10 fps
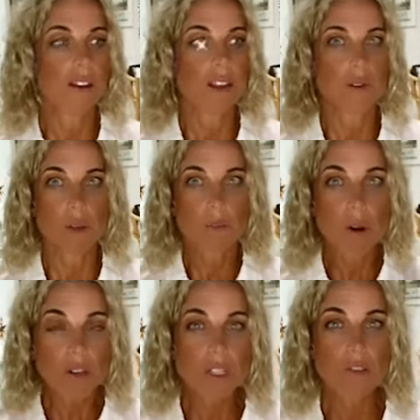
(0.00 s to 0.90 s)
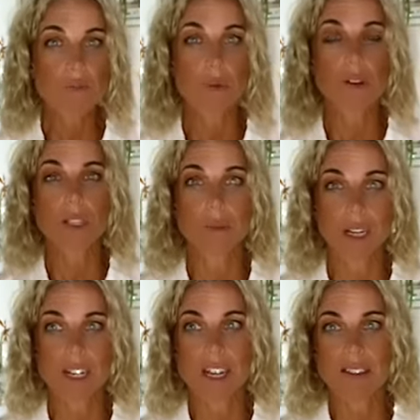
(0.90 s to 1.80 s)
there was a positive
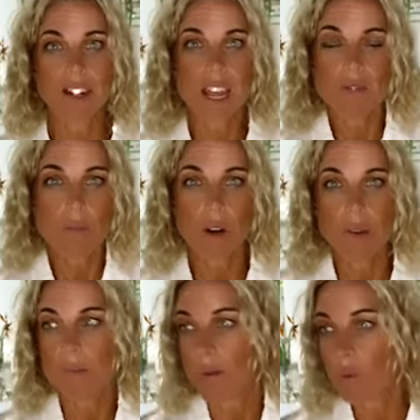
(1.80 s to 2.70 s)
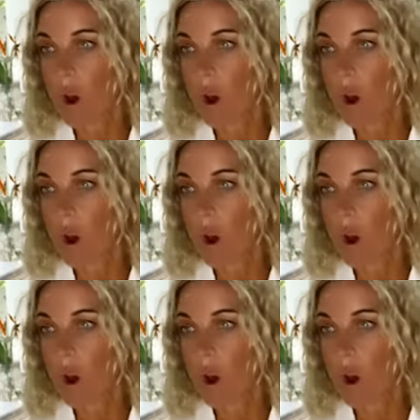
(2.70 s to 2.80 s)
possibility that everybody would be